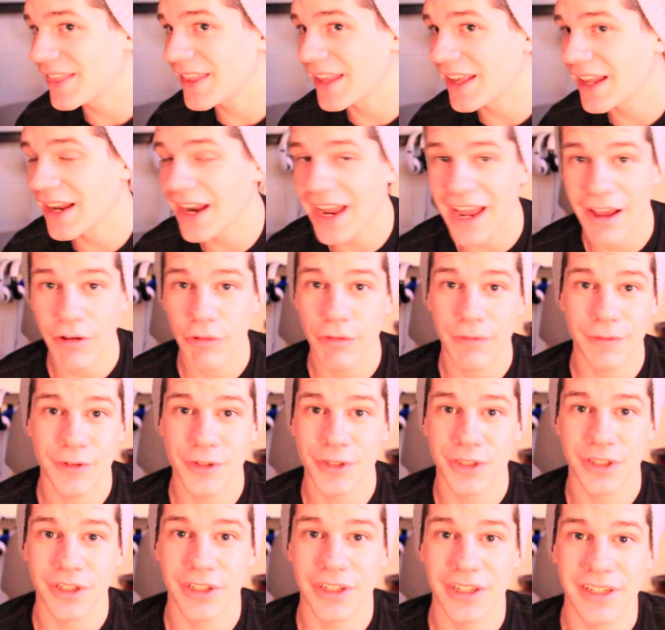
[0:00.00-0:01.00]
then I will for
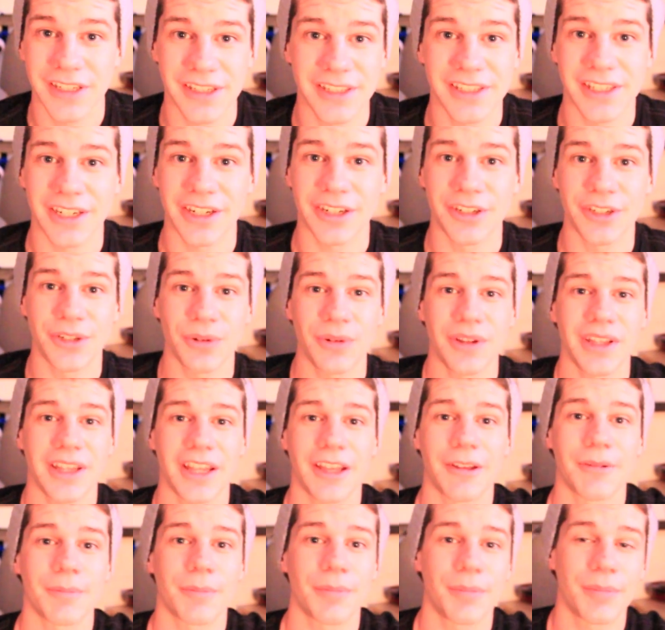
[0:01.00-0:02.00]
sure consider doing
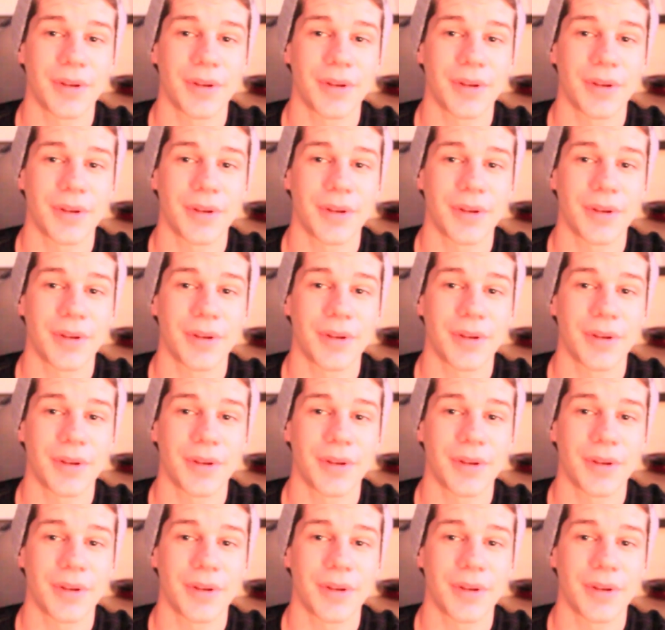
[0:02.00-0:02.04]
them.